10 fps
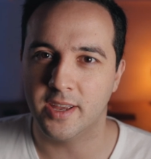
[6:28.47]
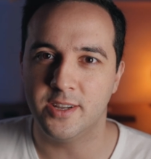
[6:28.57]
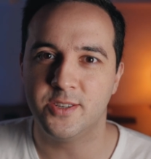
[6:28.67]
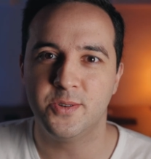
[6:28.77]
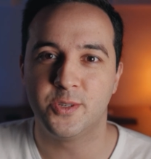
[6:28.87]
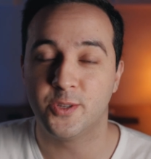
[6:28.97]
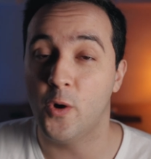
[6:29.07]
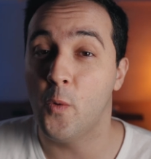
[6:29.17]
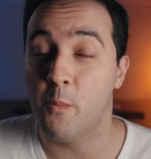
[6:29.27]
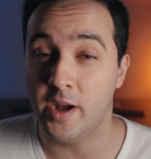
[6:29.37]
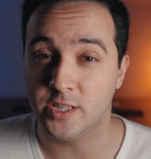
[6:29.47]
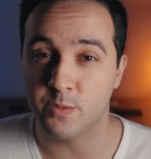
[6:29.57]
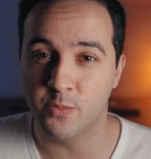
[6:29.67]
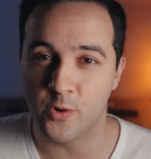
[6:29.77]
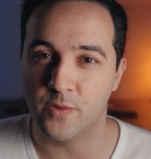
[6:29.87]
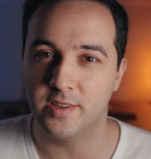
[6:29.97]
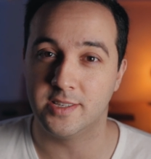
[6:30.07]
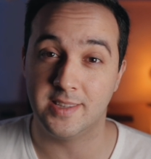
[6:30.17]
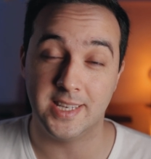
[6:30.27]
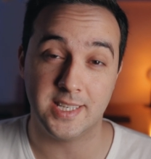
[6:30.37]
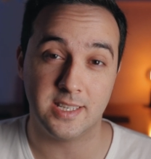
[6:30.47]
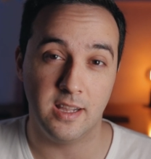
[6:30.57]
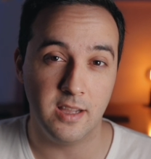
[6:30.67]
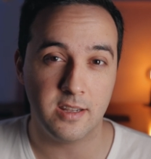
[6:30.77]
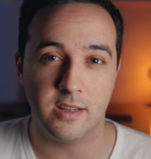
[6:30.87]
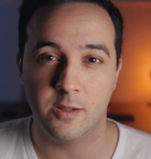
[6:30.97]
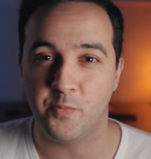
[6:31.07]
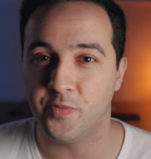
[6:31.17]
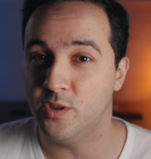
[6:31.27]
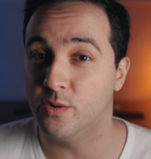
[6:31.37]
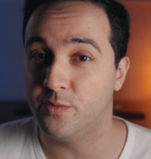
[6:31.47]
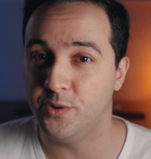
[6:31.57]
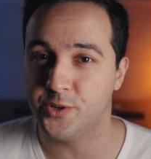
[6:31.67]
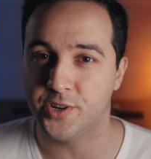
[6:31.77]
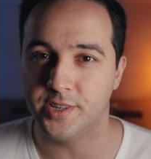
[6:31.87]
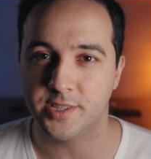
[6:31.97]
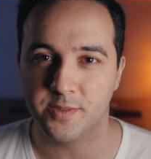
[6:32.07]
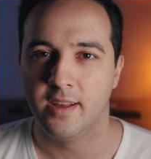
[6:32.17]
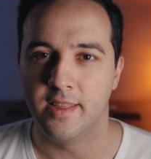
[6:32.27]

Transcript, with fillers: You can do so much more with these little new features.